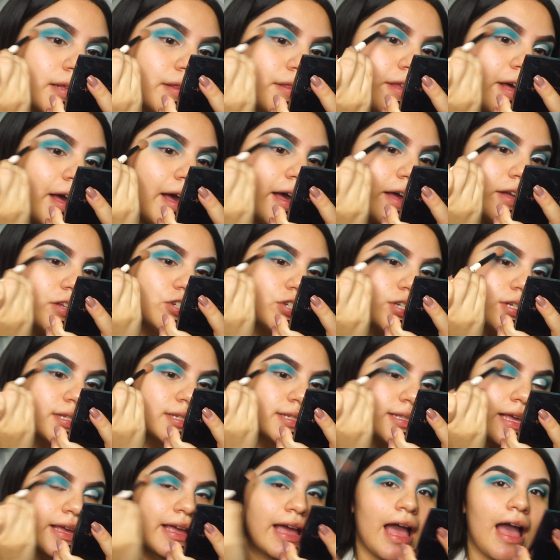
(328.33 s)
the
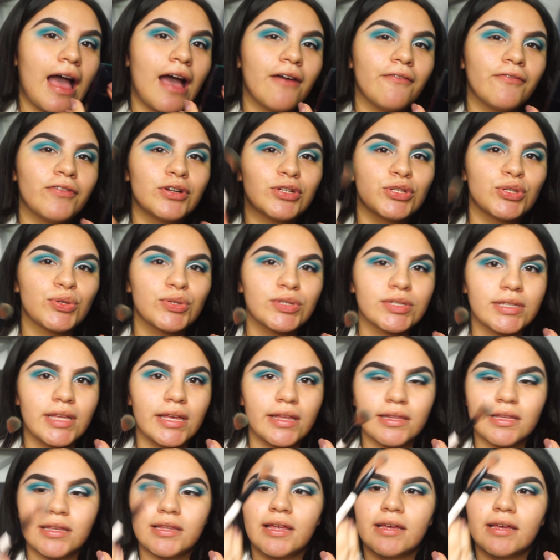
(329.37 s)
edges like ever so slightly.